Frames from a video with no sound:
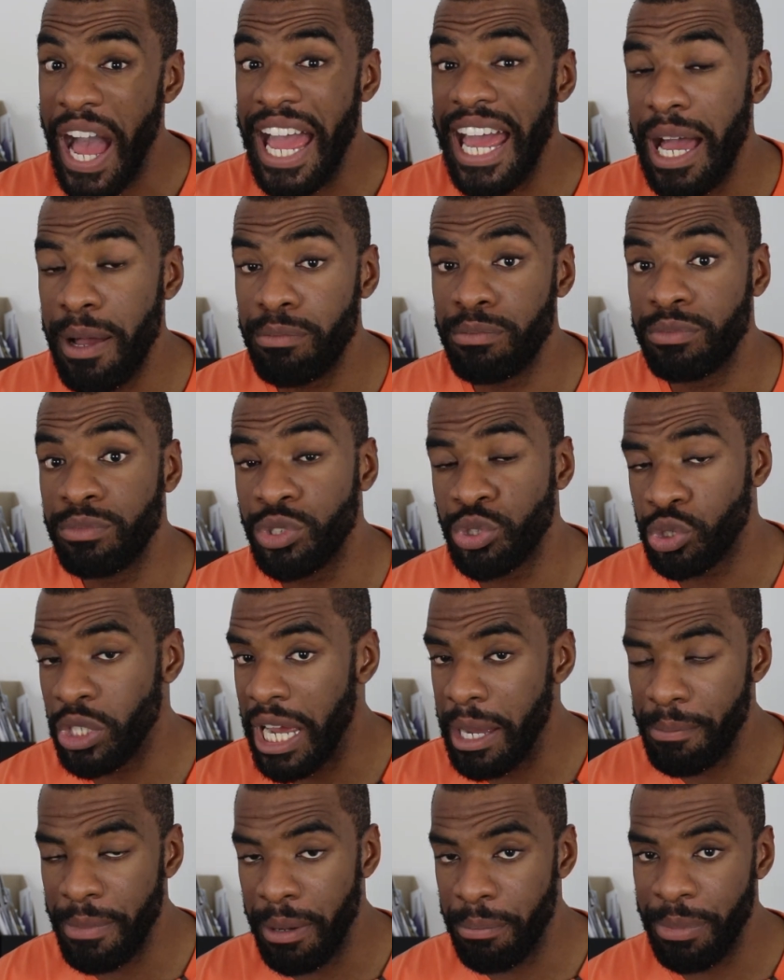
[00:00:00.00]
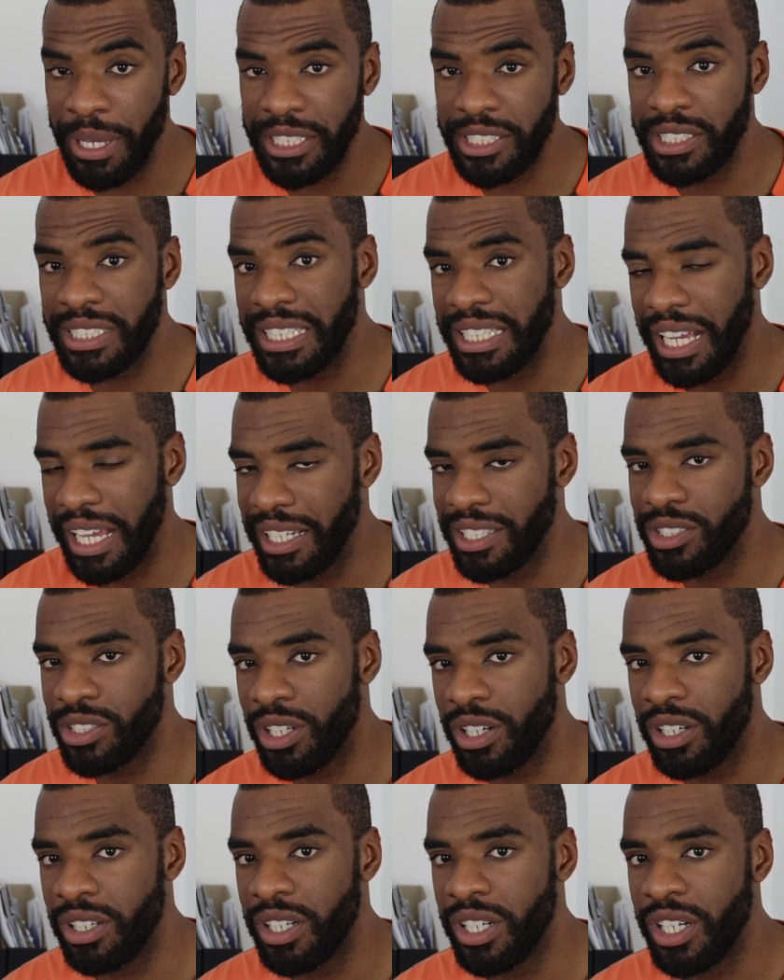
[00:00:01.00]
I am trying my best to
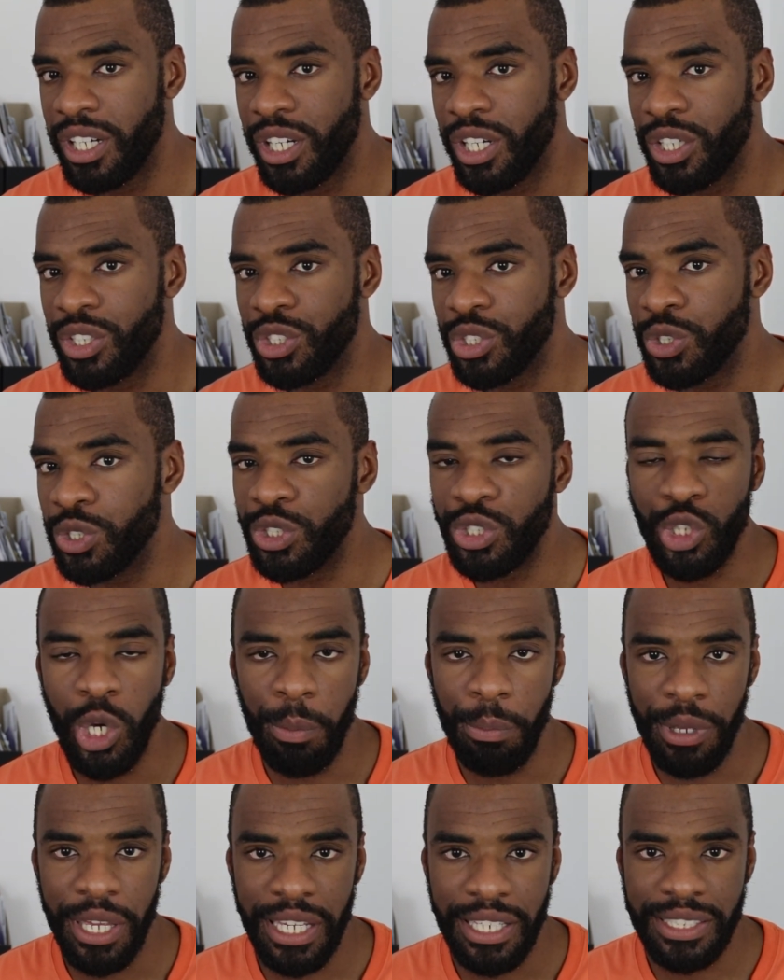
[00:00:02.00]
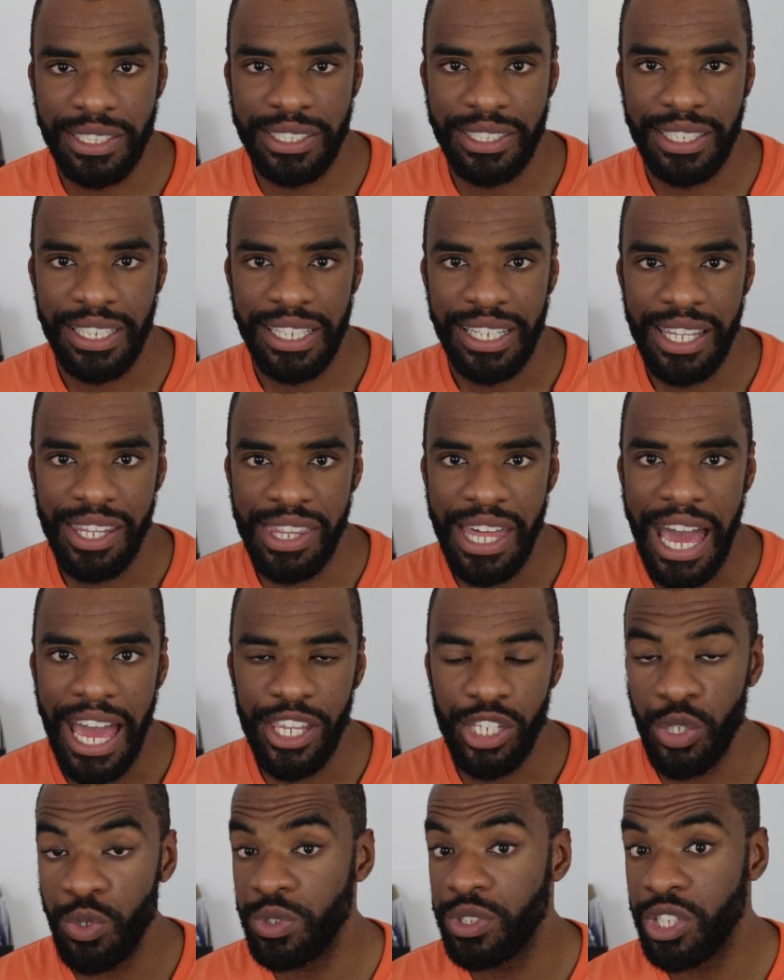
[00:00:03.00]
cater to the topics
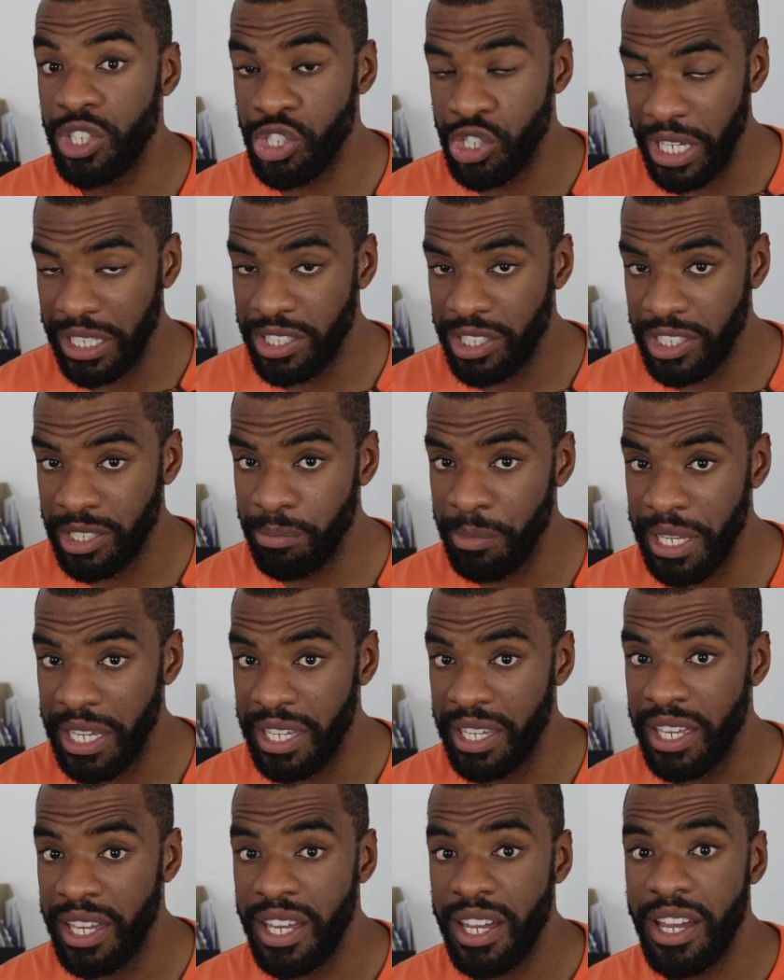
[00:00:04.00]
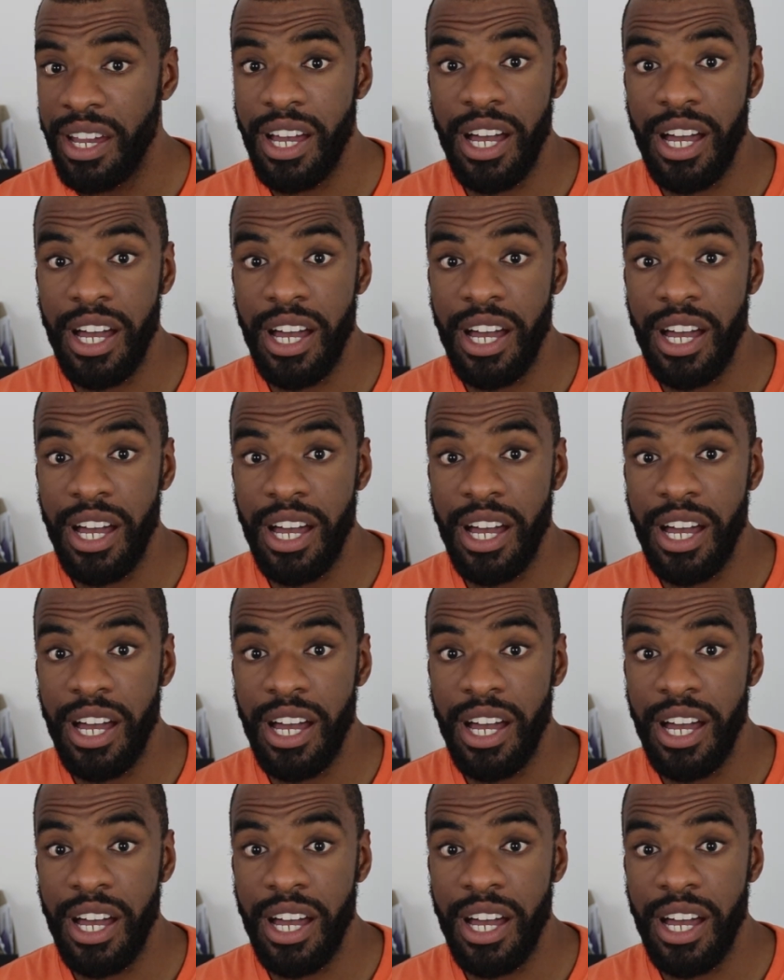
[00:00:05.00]
that you suggest to me.